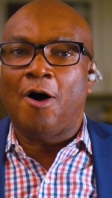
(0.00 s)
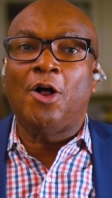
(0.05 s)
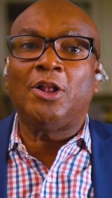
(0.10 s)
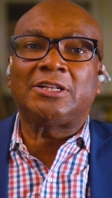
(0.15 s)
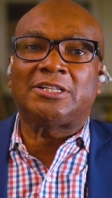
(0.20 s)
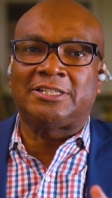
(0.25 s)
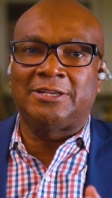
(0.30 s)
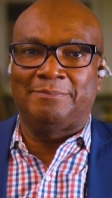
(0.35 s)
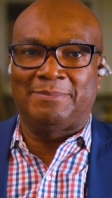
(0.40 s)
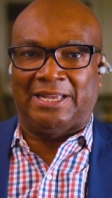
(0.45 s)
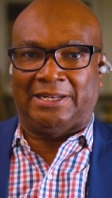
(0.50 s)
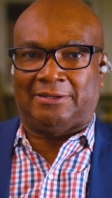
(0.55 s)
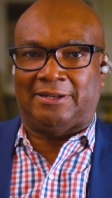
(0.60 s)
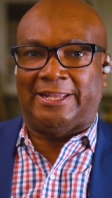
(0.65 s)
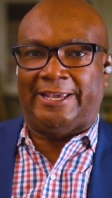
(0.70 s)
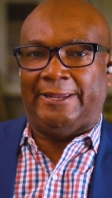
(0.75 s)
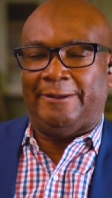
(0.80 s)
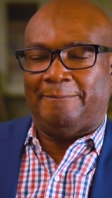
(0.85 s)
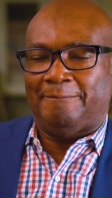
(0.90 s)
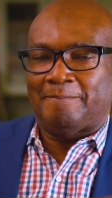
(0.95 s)

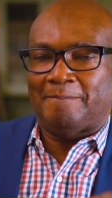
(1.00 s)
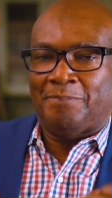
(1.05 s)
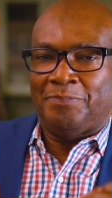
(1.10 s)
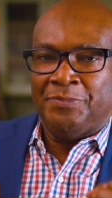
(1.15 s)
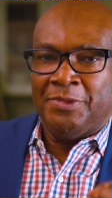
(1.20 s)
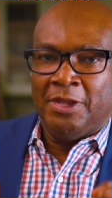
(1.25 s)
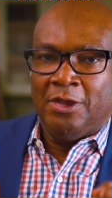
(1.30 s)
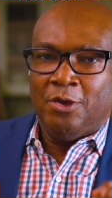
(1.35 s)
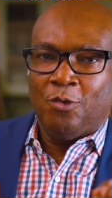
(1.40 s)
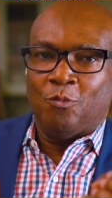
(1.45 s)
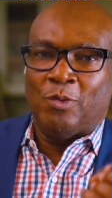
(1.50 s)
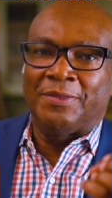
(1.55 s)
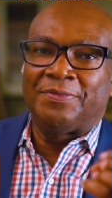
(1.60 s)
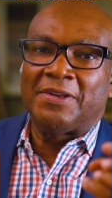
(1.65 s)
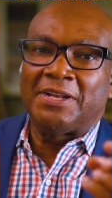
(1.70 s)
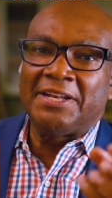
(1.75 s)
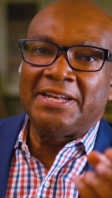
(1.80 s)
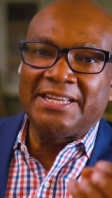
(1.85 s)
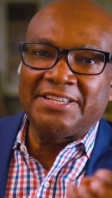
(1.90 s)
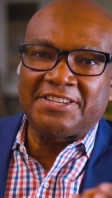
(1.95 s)
Ultimately, when
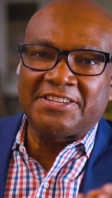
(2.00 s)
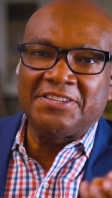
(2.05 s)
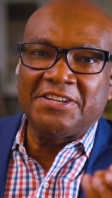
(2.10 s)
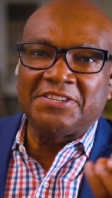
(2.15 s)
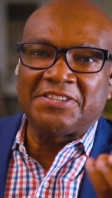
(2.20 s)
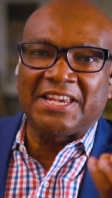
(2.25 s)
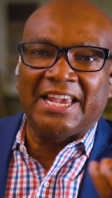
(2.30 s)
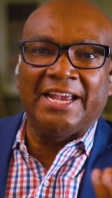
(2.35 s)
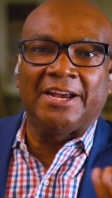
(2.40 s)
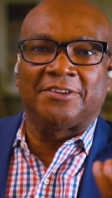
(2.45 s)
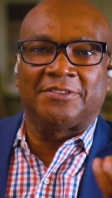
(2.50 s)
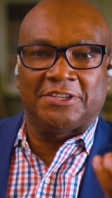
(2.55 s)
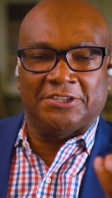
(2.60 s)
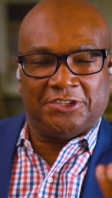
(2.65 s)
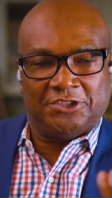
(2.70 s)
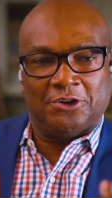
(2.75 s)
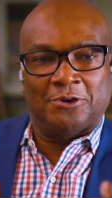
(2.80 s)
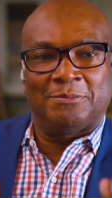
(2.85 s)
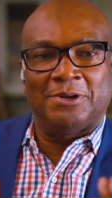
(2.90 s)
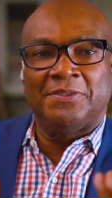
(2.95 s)
the listeners hear the
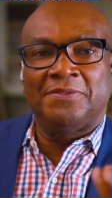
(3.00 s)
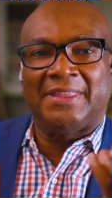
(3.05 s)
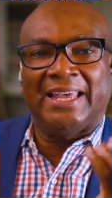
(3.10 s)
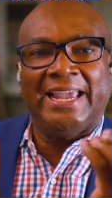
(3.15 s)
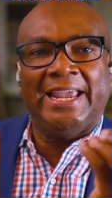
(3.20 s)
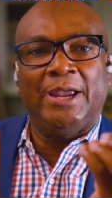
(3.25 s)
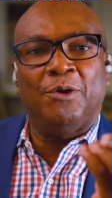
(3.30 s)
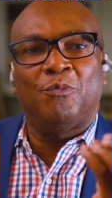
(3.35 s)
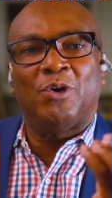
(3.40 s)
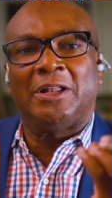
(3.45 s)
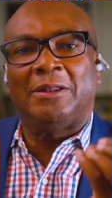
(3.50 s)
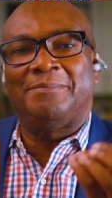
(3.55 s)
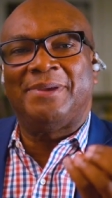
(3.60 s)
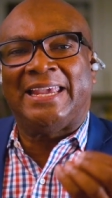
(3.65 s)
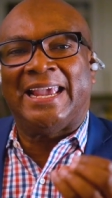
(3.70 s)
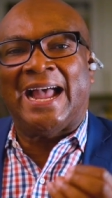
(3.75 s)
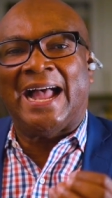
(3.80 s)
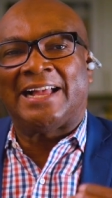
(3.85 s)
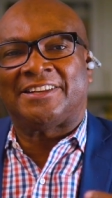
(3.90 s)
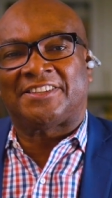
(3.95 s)
sermon, they will
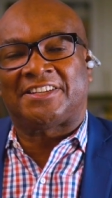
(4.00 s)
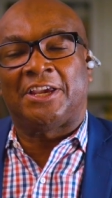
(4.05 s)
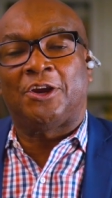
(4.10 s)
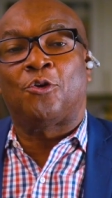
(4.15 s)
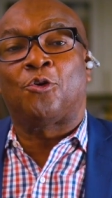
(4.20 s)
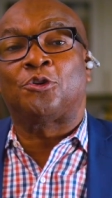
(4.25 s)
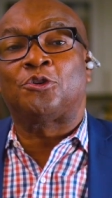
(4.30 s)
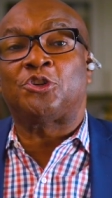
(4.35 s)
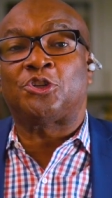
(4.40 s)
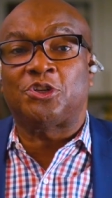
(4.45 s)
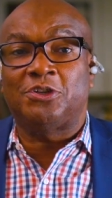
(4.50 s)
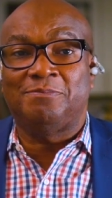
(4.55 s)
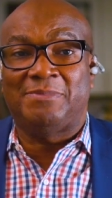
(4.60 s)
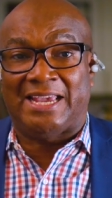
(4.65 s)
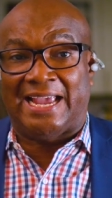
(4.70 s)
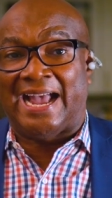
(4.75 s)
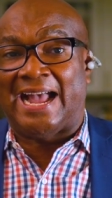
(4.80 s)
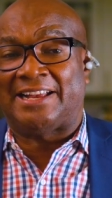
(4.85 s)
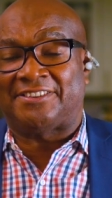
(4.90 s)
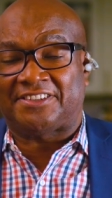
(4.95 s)
be asking or should
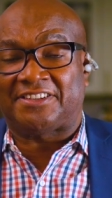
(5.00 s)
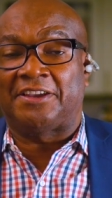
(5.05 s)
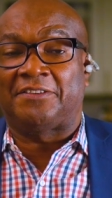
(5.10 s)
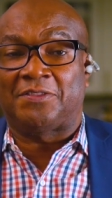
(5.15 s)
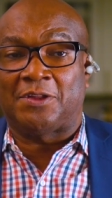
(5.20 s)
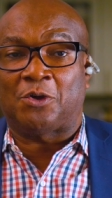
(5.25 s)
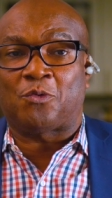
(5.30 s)
be asking the